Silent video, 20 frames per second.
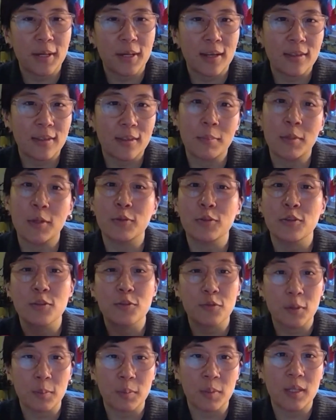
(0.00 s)
uh, the most
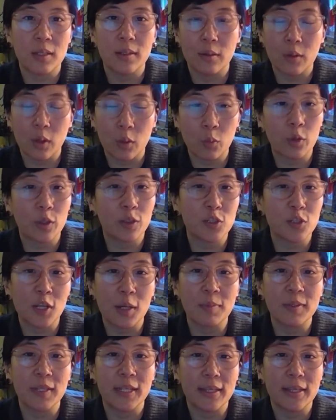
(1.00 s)
from a, a,
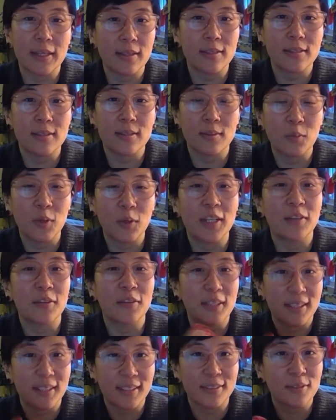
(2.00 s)
workshop like this and why do you
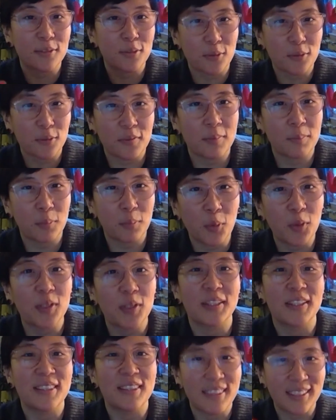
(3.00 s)
think it's sort of
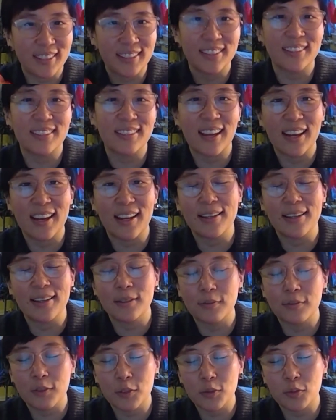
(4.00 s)
important that uh,
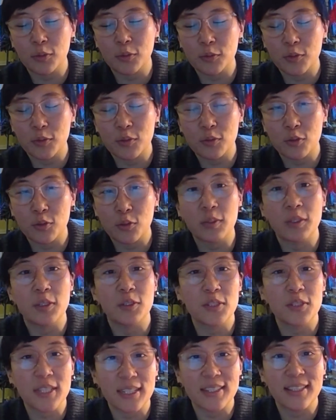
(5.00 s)
individuals do
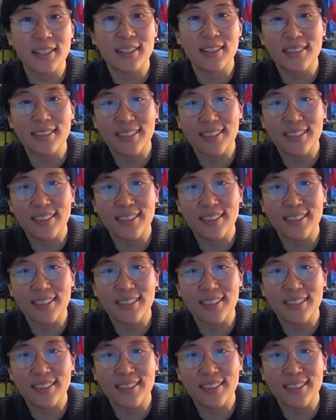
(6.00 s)
understand the,